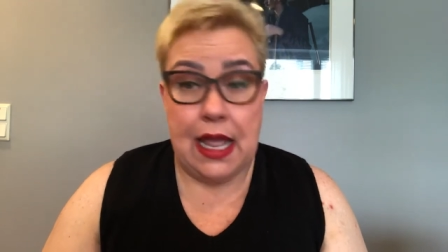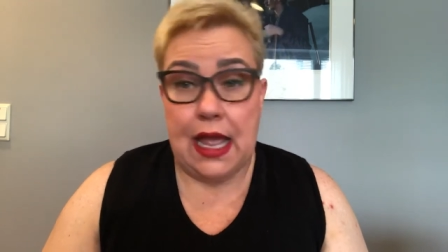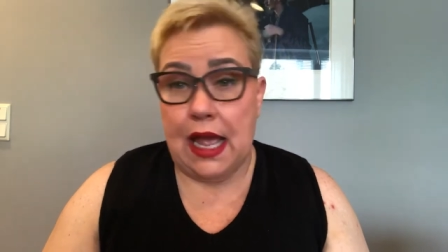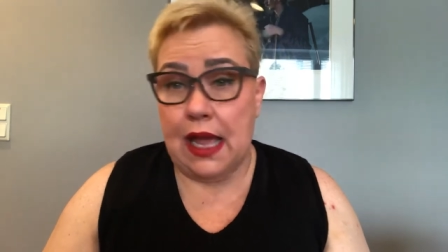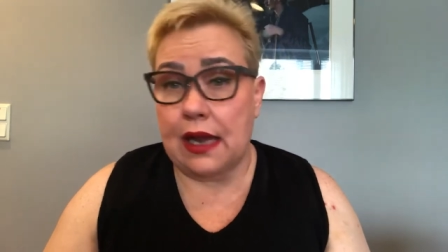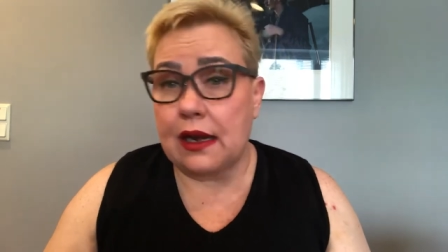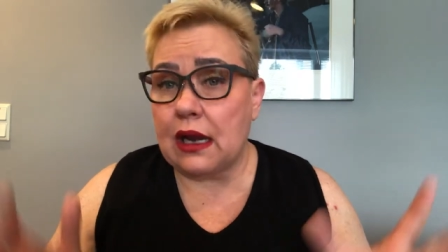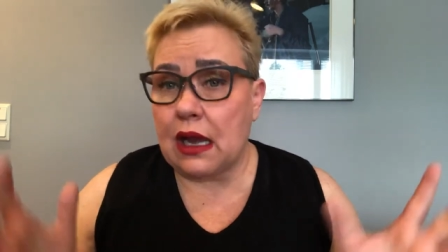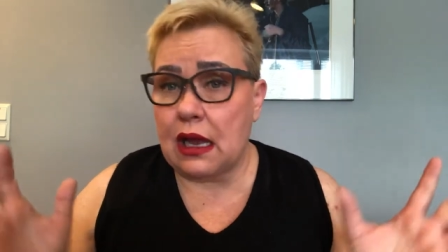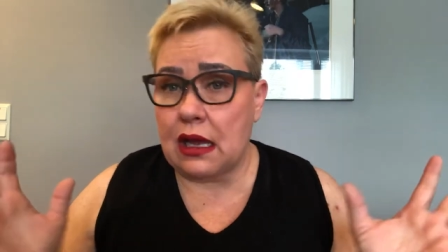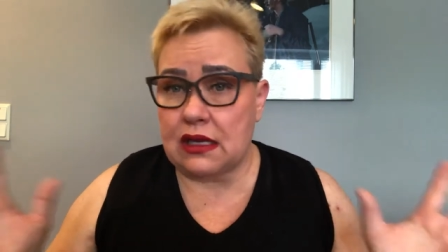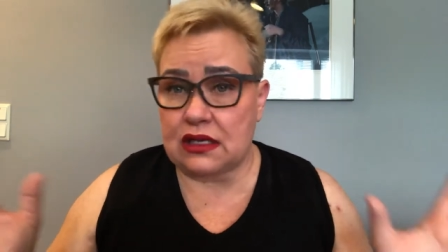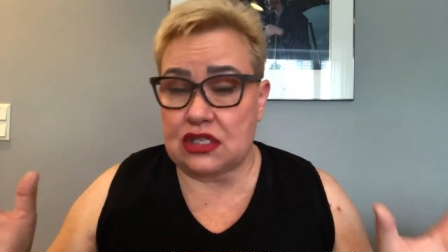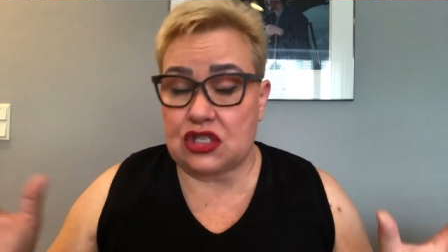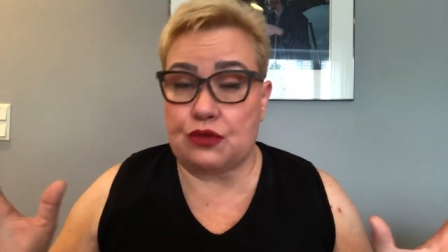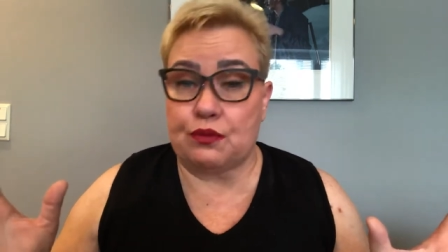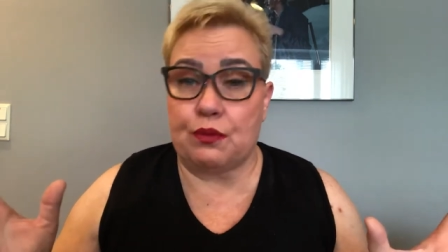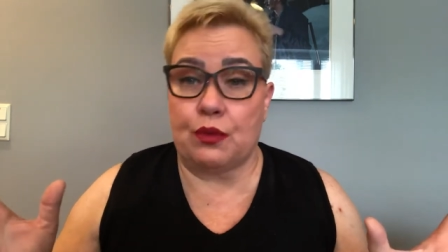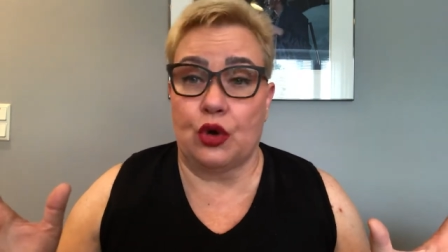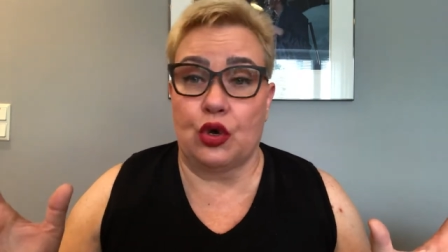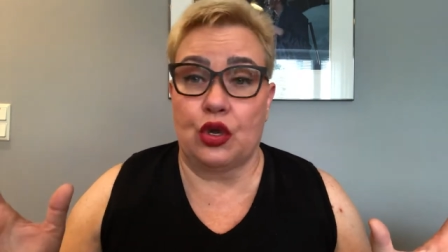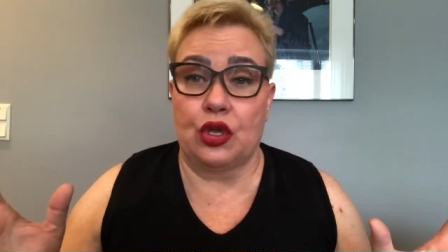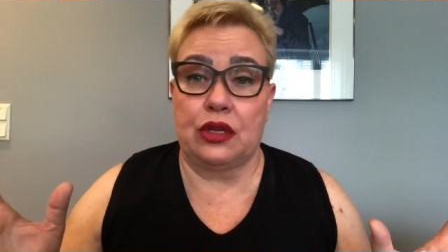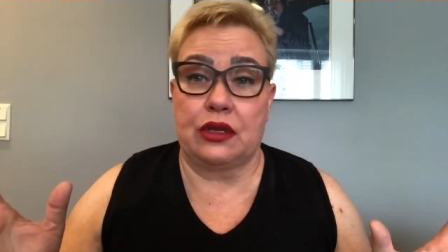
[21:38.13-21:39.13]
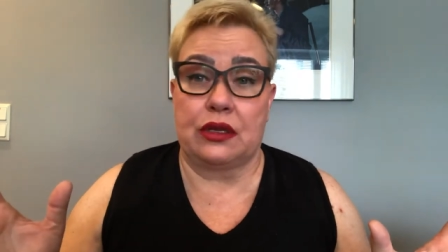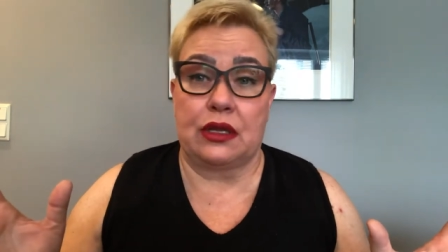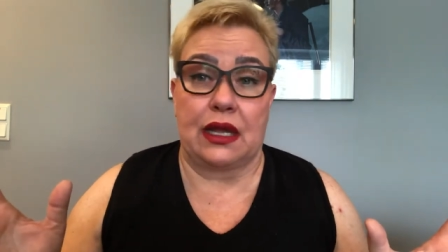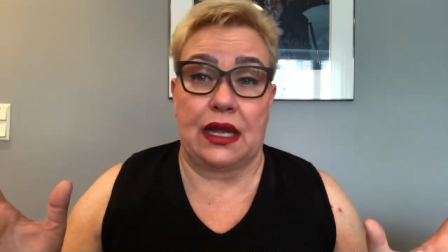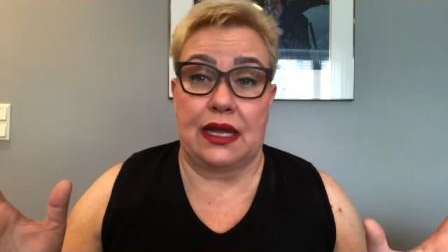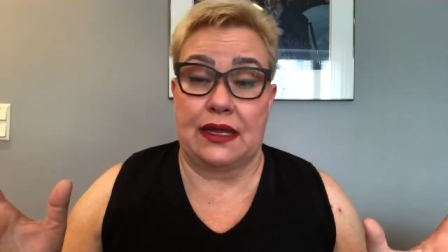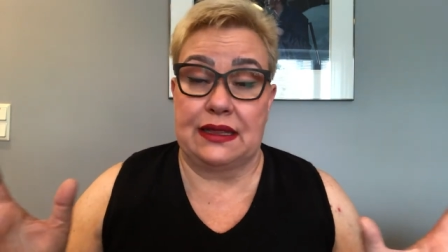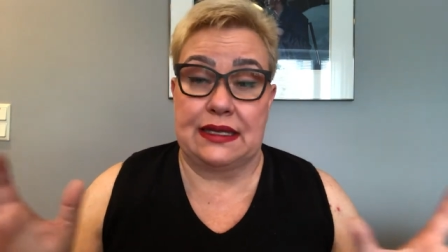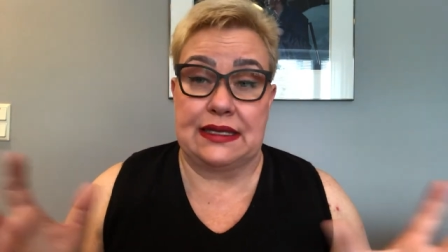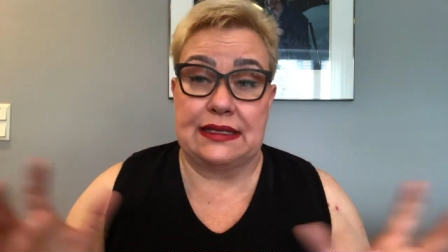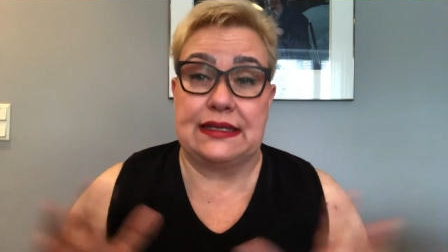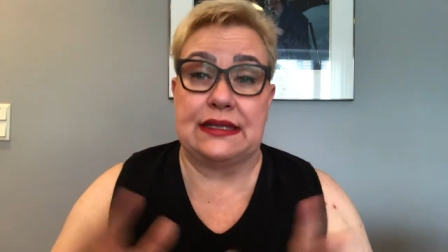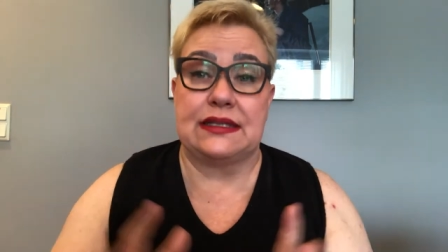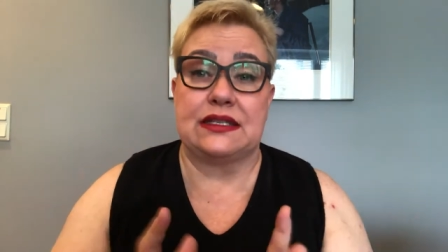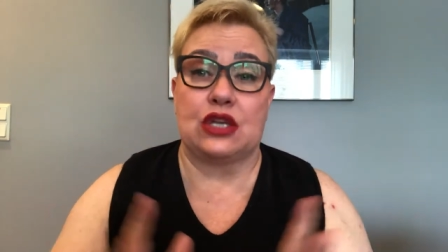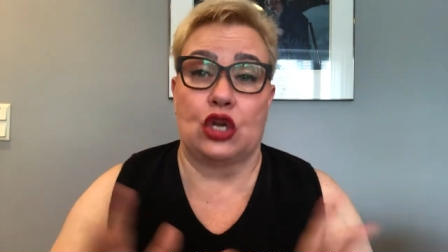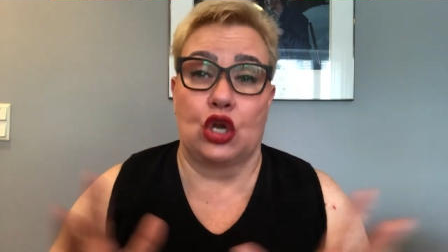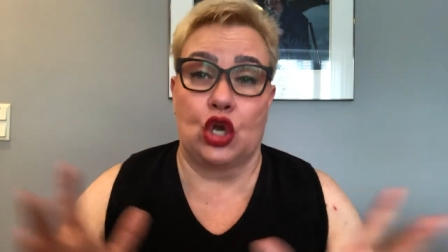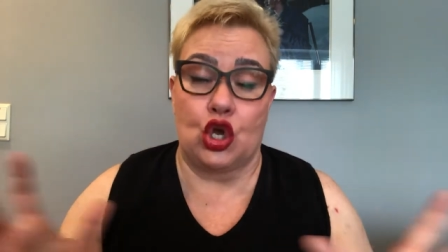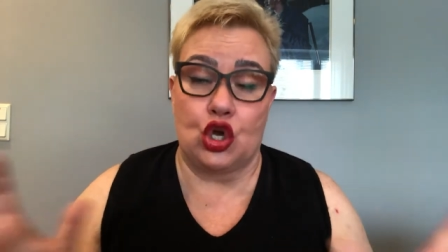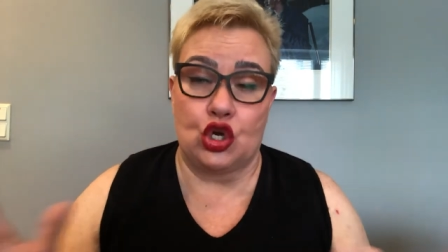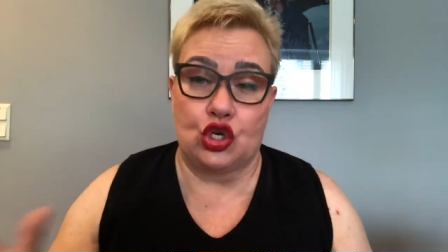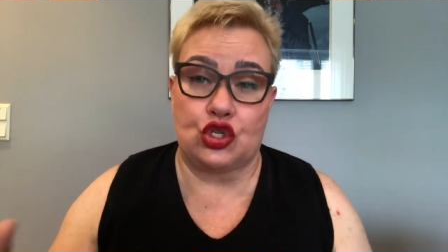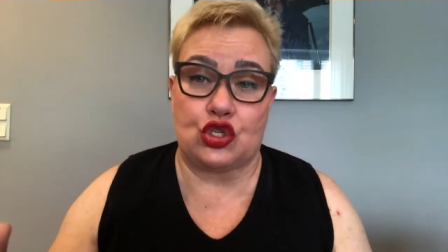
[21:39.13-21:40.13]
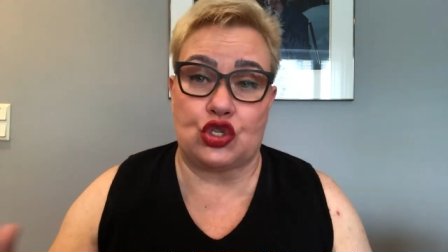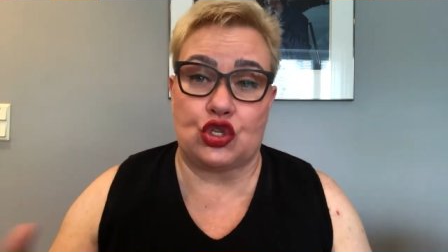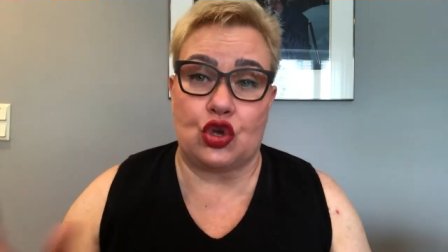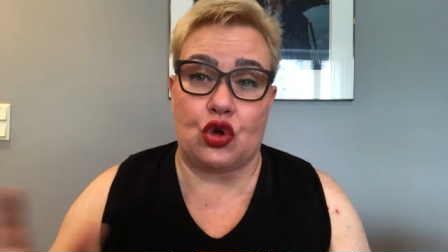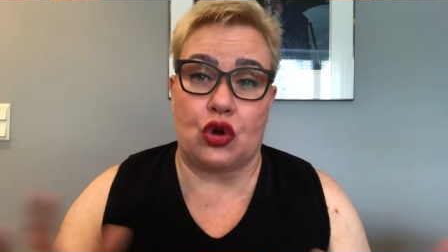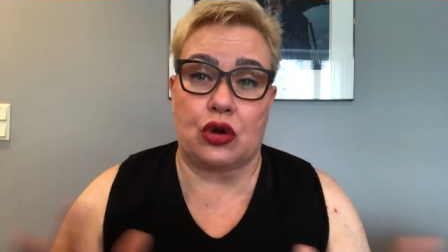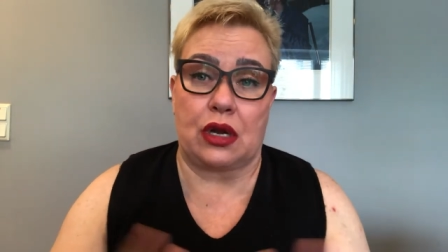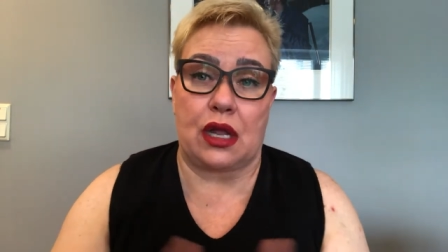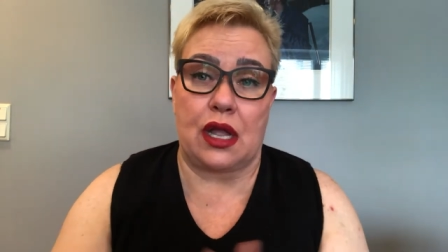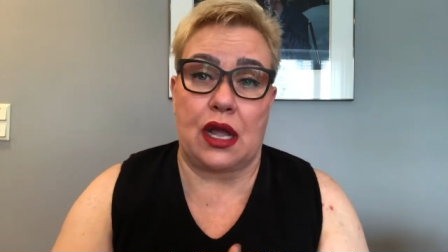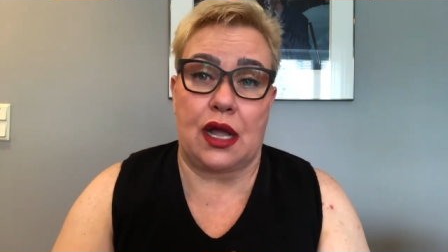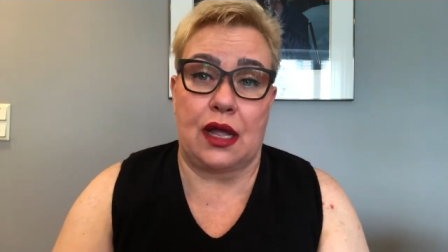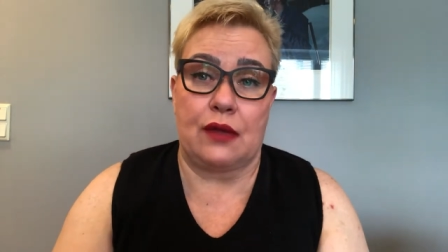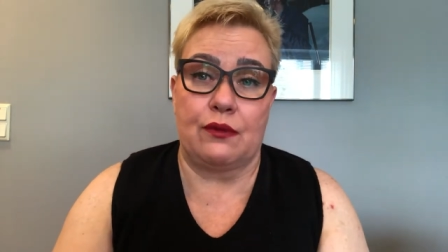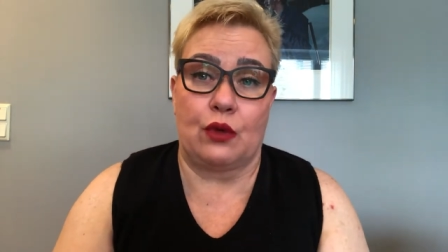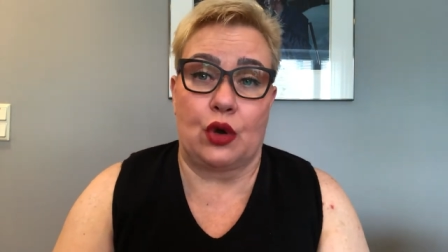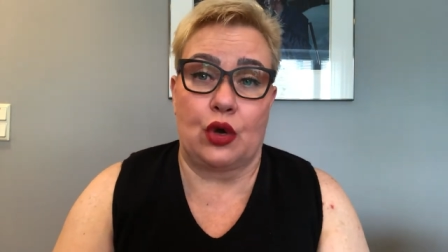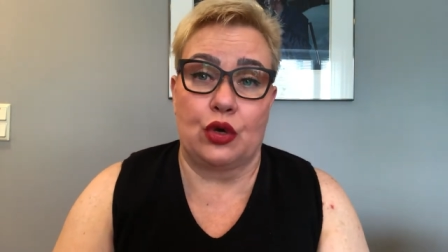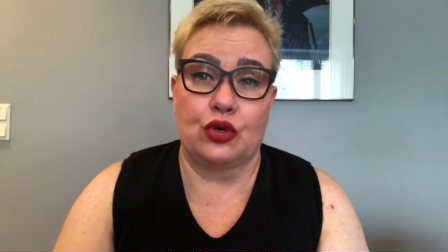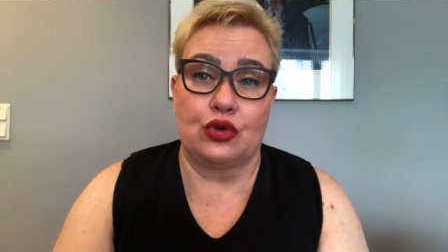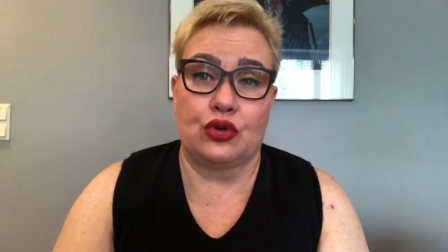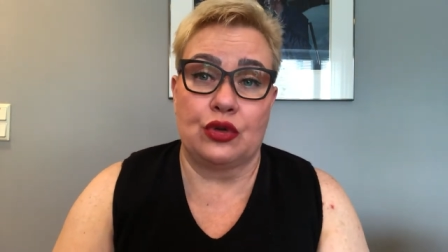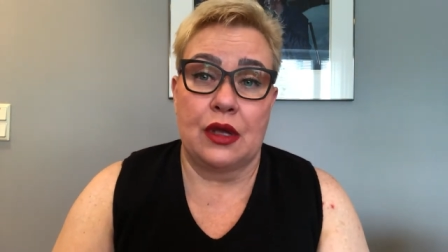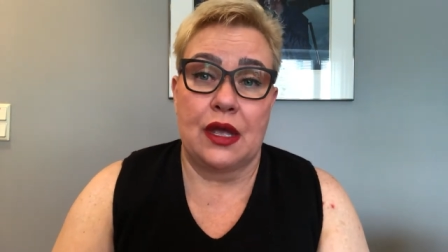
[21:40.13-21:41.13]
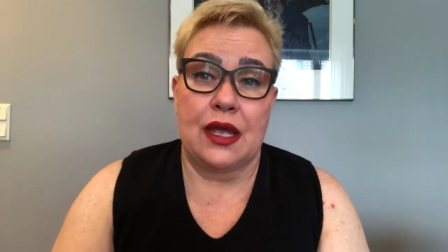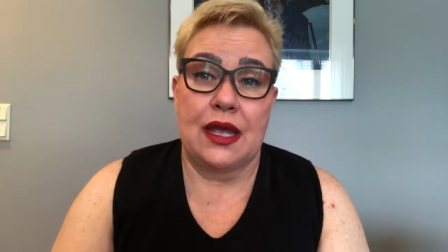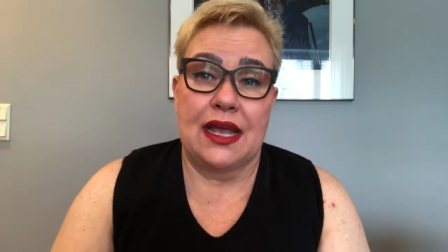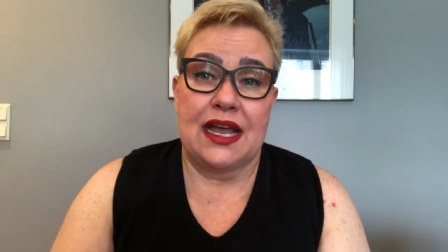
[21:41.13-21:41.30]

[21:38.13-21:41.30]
And last point, and this is a long story, I won't